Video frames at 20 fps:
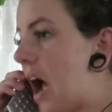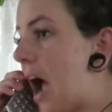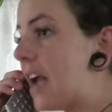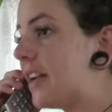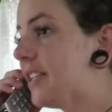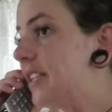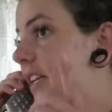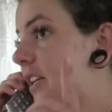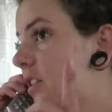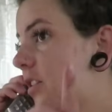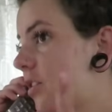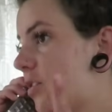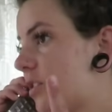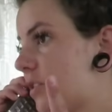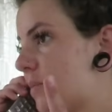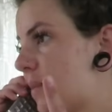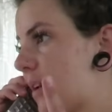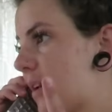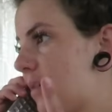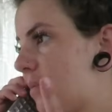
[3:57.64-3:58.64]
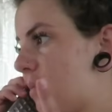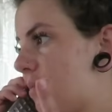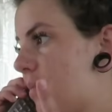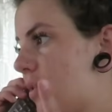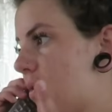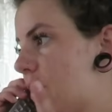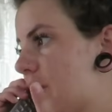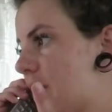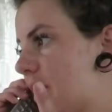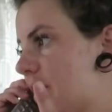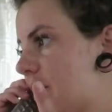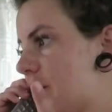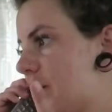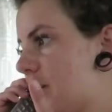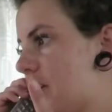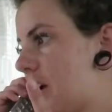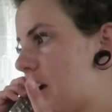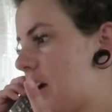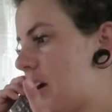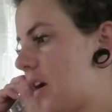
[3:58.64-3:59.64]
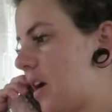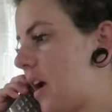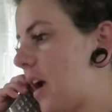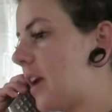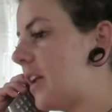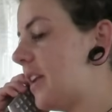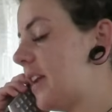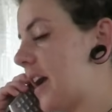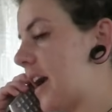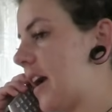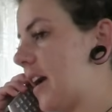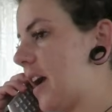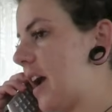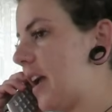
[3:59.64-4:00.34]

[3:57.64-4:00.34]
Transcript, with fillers: I did lose my mucus, yeah,